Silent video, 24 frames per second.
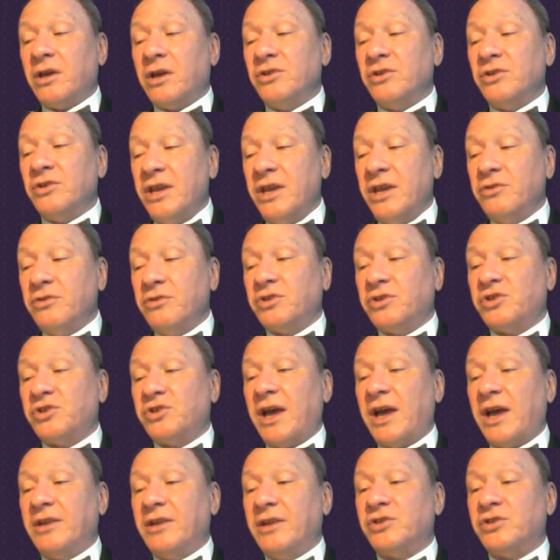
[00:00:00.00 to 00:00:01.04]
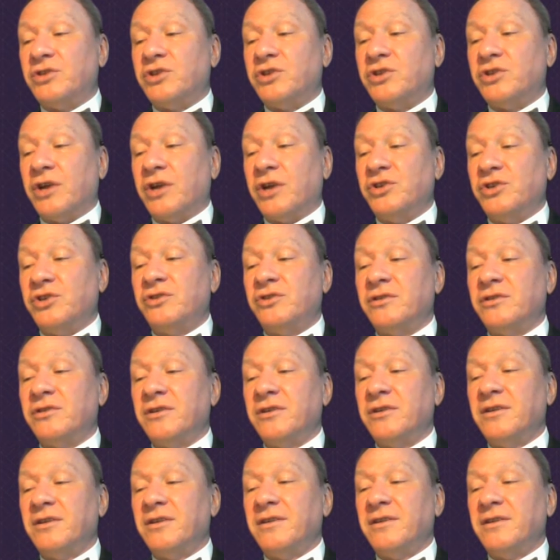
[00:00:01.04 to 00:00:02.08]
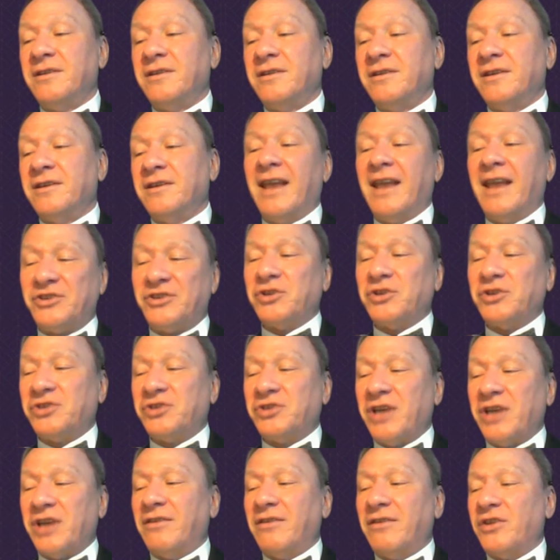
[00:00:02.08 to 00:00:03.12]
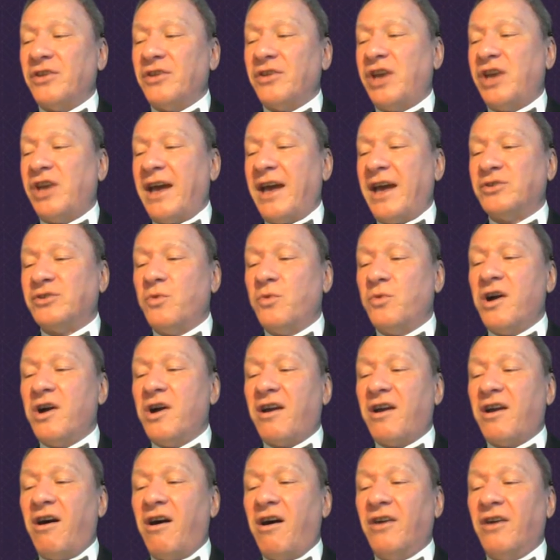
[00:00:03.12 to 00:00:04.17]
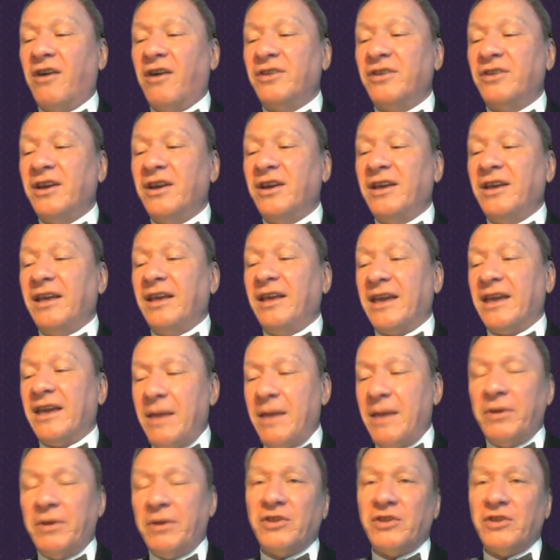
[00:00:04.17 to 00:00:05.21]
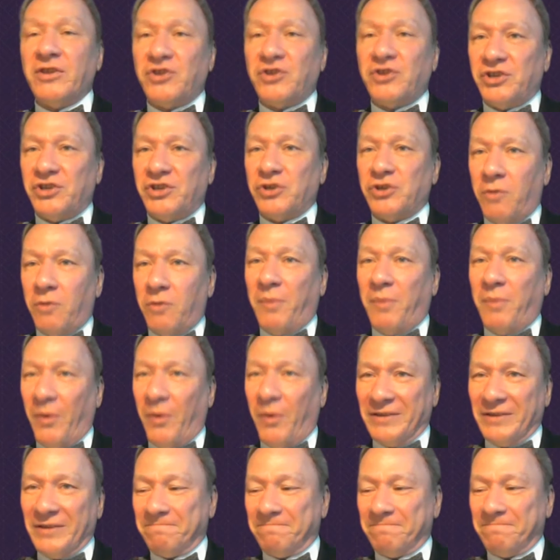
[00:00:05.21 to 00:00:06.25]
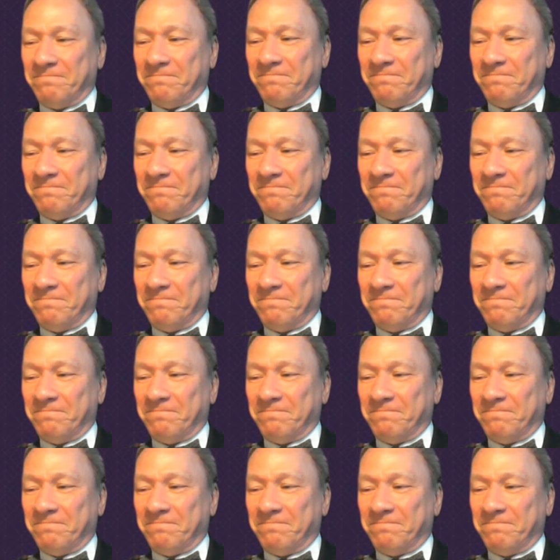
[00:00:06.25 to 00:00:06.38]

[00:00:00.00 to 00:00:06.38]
continues to challenge the judges, and let's just say that the chair had to work hard in keeping the judges on point.